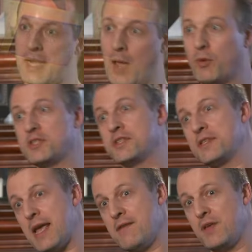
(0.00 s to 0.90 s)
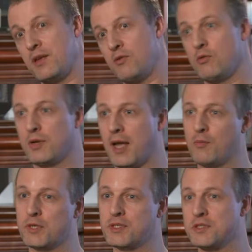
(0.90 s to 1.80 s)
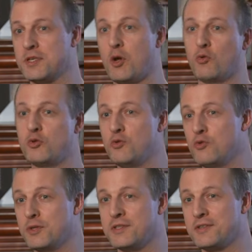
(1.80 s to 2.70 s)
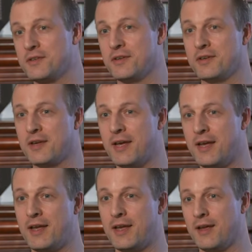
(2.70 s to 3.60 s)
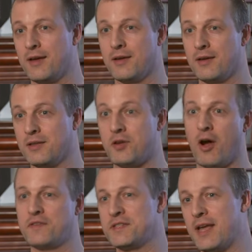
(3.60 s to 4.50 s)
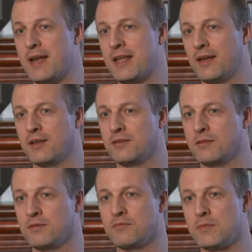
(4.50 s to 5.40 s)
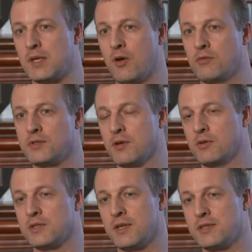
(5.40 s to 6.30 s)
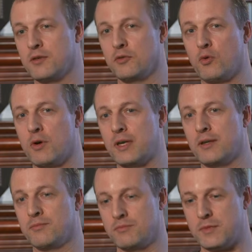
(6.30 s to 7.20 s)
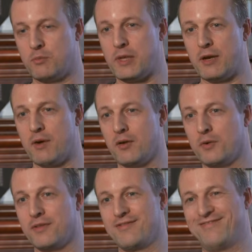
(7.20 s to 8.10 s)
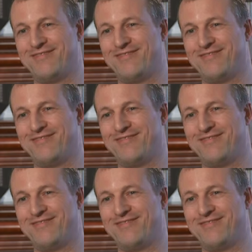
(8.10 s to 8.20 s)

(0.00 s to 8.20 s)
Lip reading: and how much it's saving you and how much CO2 it's offsetting, and so it's a nice little toy to play around with.